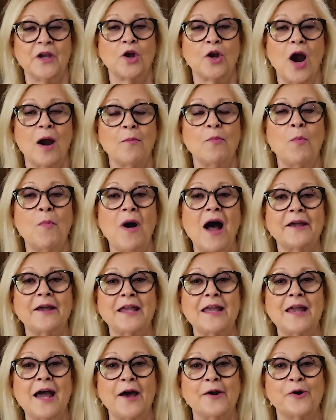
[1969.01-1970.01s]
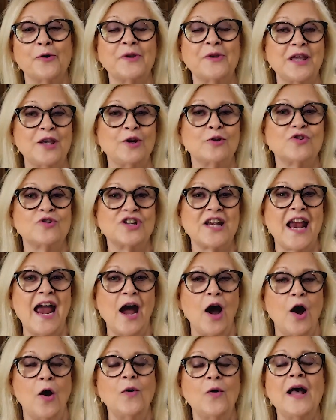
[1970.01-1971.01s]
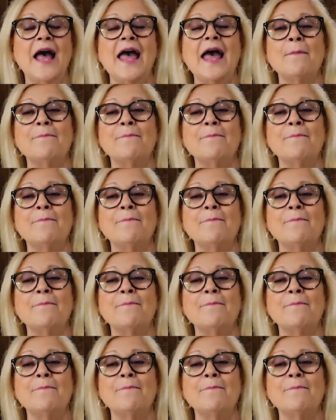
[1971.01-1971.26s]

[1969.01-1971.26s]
caramel macchiato keto chow